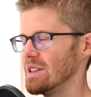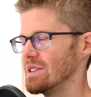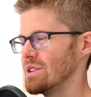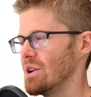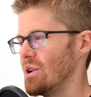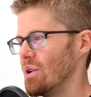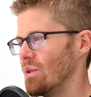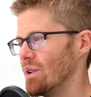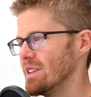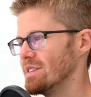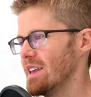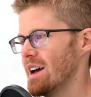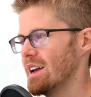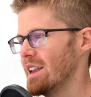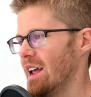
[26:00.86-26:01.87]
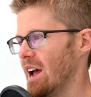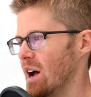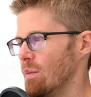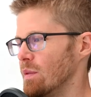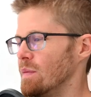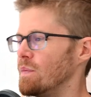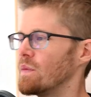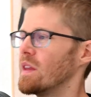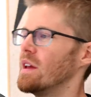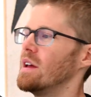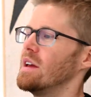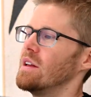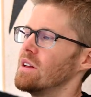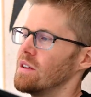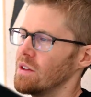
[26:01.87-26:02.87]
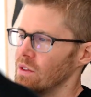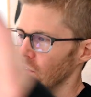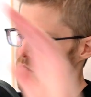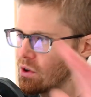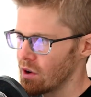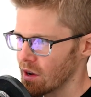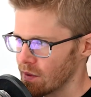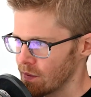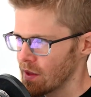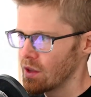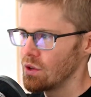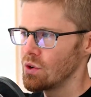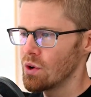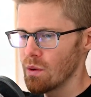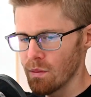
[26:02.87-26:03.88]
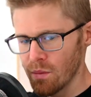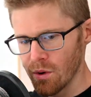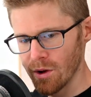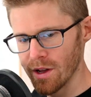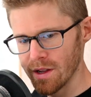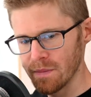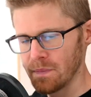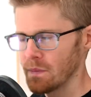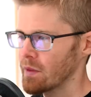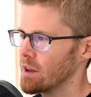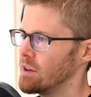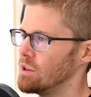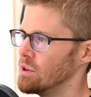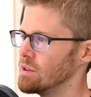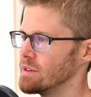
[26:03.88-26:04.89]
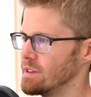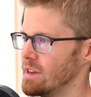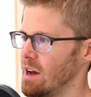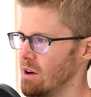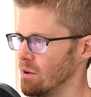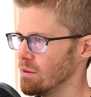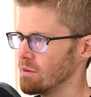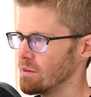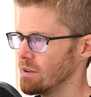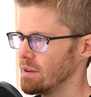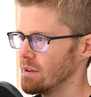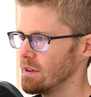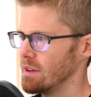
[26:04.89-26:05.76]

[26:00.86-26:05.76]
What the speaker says: So when's that going to happen? Look, you can put yourself